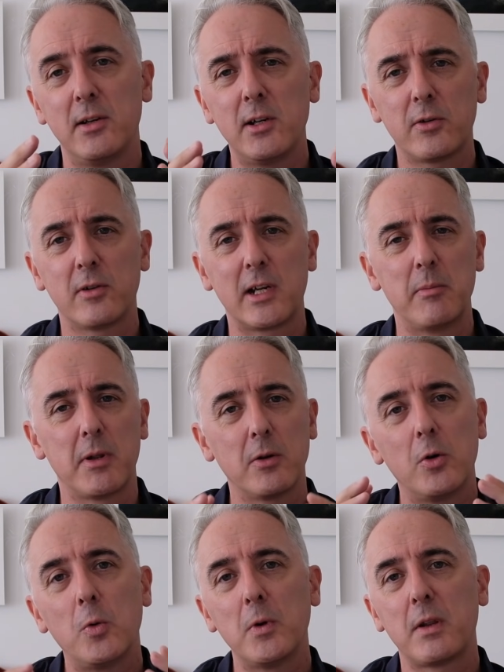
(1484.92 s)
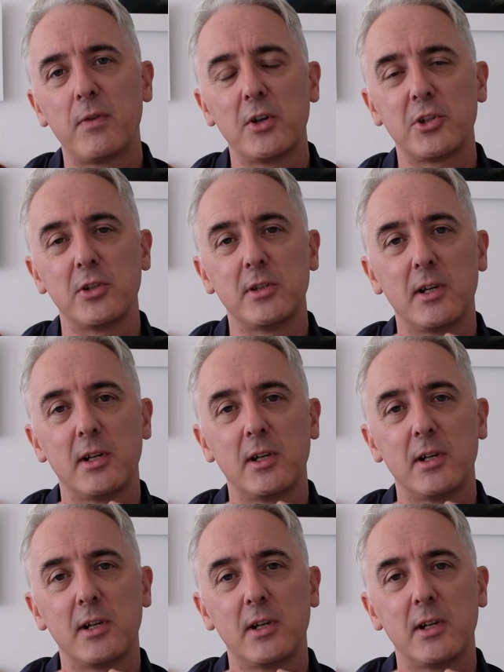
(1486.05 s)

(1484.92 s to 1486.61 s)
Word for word: the Nikon camera's always functioned.